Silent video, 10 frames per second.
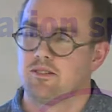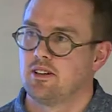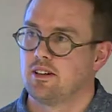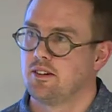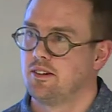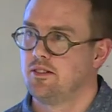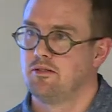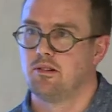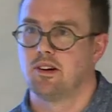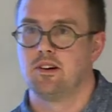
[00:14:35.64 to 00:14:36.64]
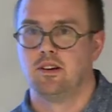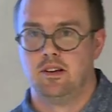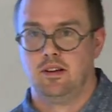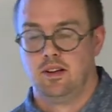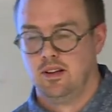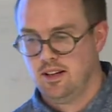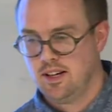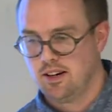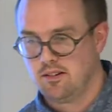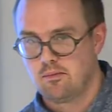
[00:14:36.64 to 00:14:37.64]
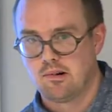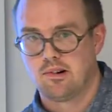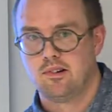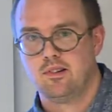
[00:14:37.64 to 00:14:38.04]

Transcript: really good if you want to have the more